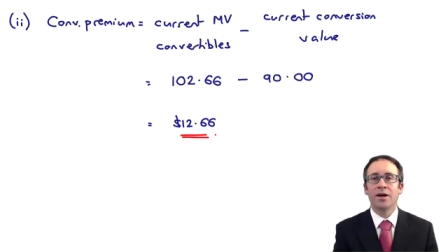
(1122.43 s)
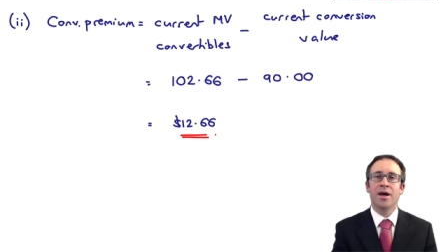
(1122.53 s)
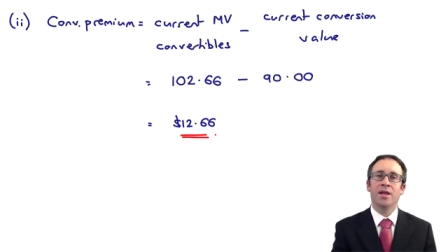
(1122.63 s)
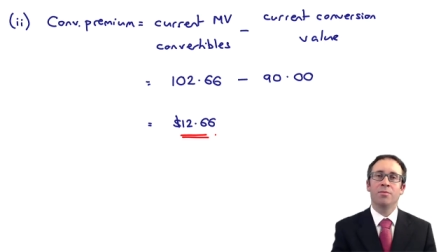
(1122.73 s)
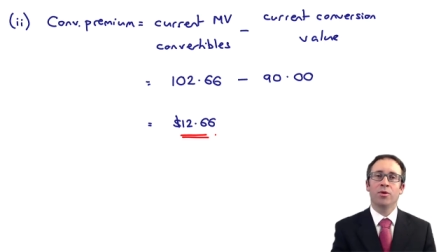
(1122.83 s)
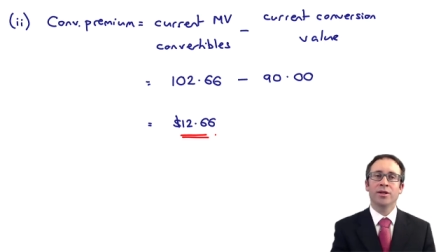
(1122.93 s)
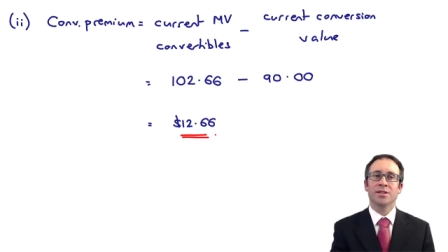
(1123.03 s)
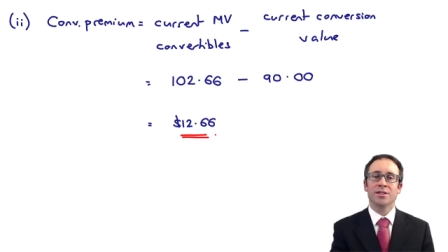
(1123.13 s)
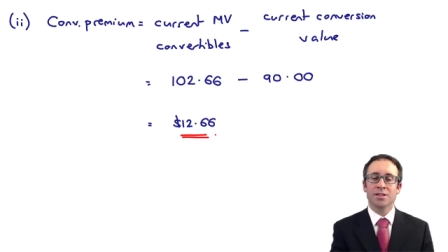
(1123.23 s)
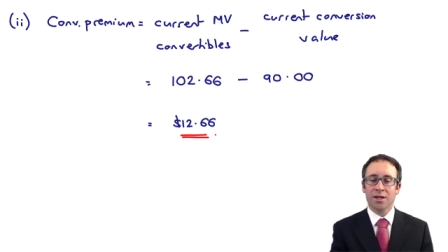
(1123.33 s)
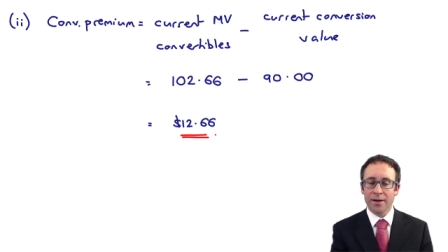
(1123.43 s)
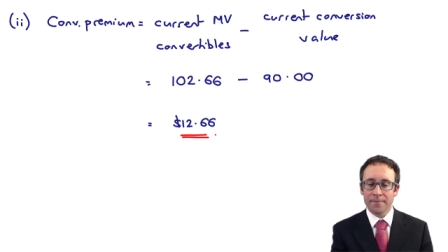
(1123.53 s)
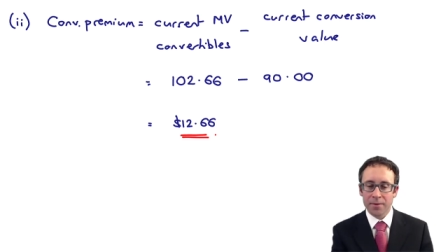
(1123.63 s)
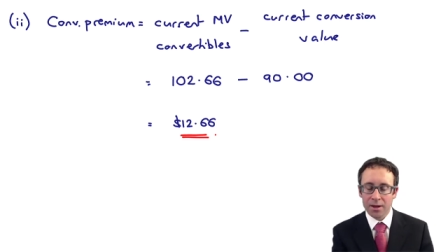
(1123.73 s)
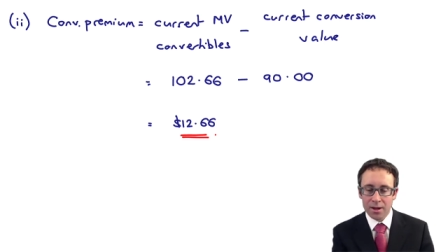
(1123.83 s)
at any point in
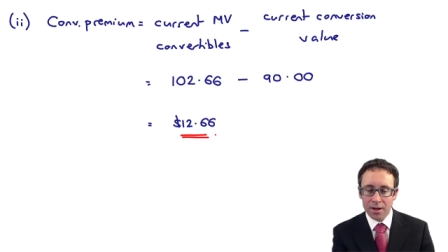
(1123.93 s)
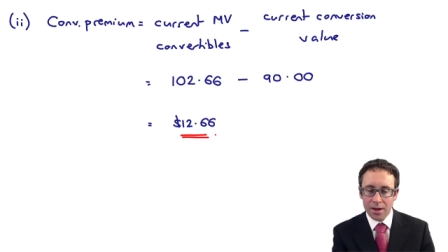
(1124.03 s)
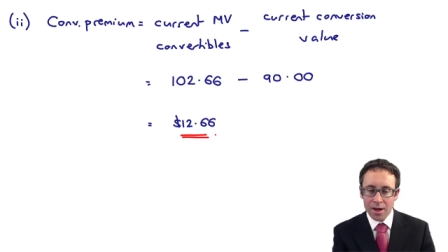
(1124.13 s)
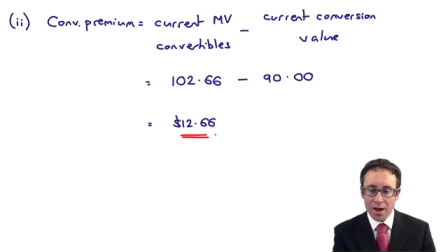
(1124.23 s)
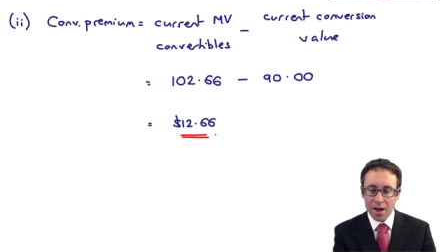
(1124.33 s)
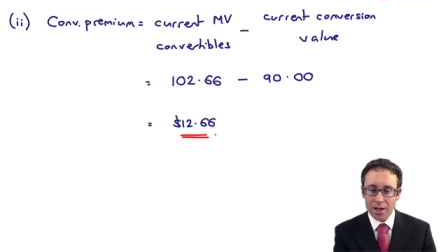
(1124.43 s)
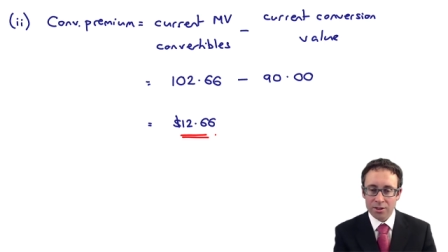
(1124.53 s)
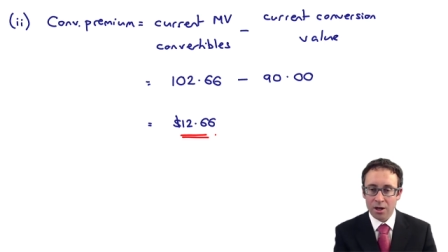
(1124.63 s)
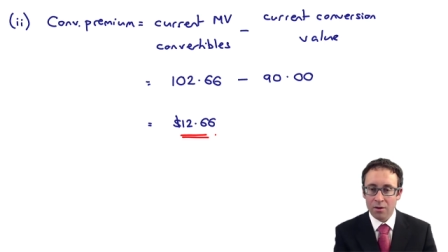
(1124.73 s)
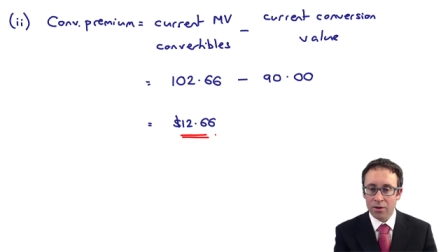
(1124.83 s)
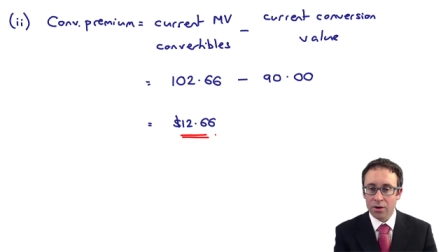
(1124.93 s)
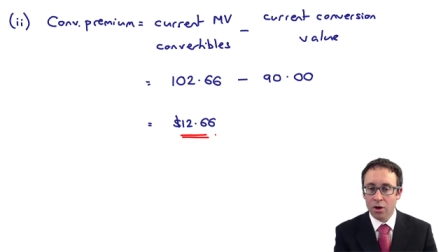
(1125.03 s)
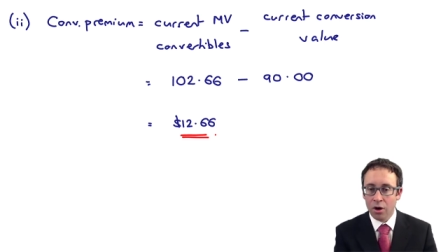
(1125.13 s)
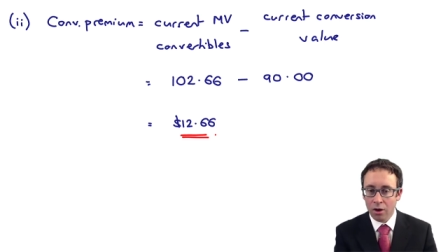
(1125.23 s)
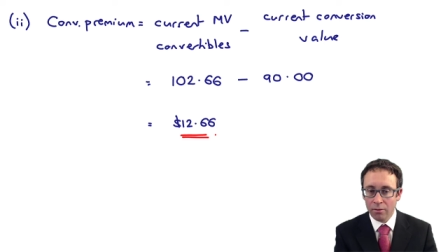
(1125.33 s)
time uh, so the
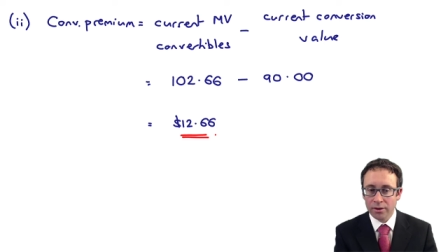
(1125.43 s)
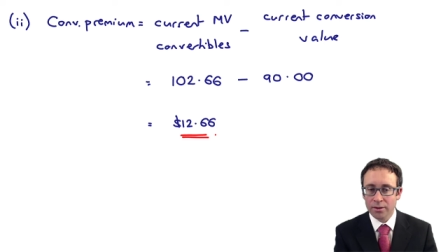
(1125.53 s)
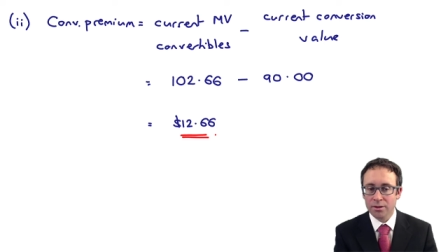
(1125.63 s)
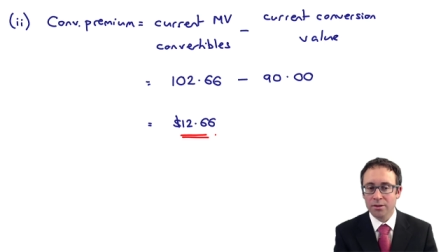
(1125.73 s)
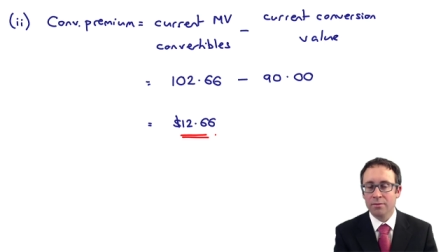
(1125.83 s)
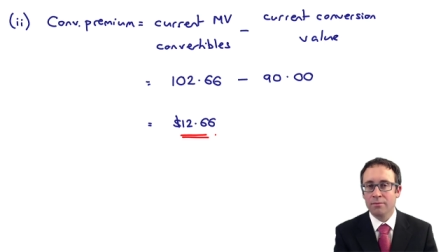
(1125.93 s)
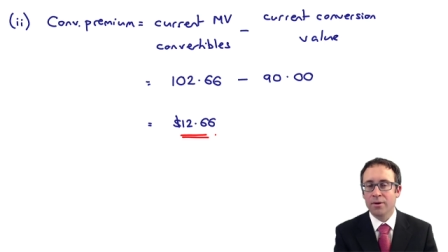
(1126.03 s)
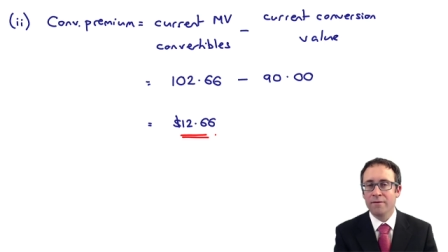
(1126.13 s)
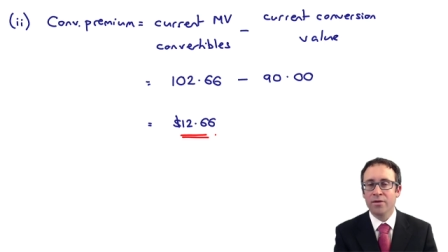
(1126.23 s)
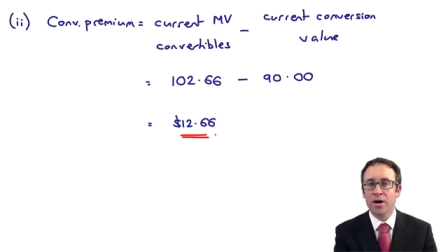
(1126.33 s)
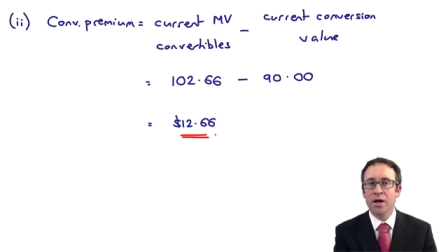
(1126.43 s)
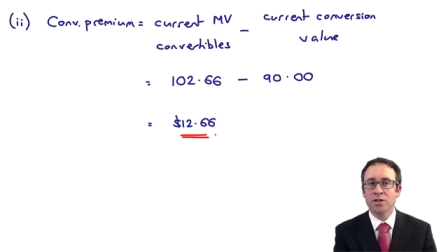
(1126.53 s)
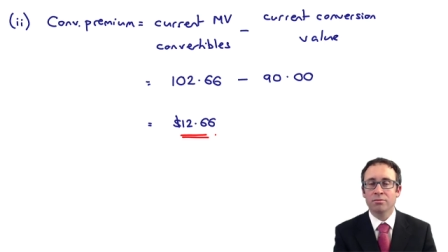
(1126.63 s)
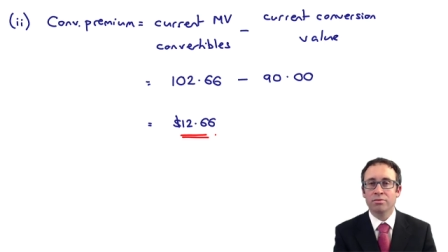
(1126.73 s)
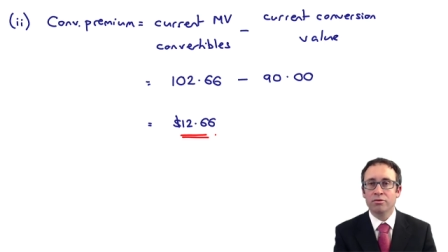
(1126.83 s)
current
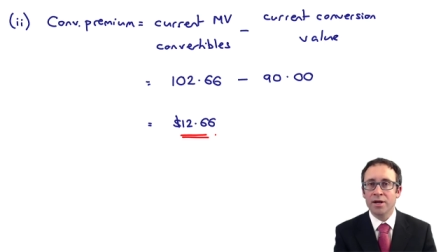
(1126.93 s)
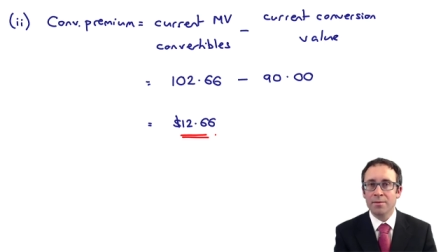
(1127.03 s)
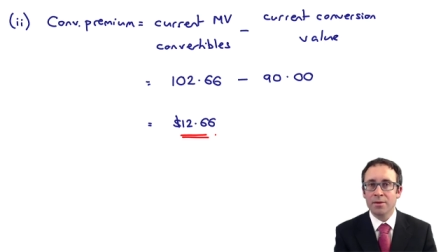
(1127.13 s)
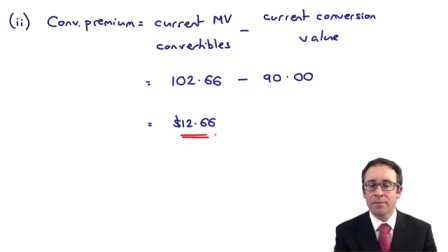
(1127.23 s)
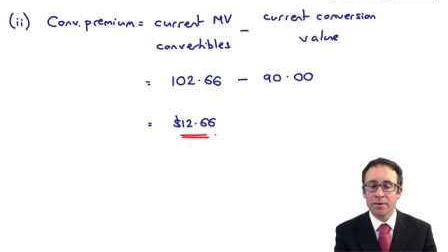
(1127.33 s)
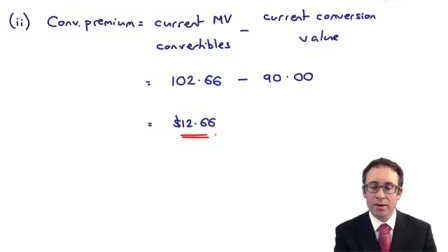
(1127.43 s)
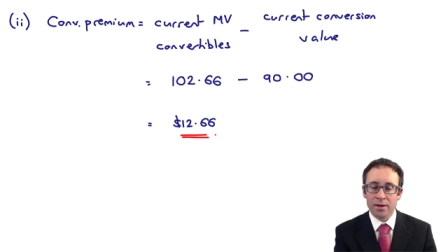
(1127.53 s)
conversion premium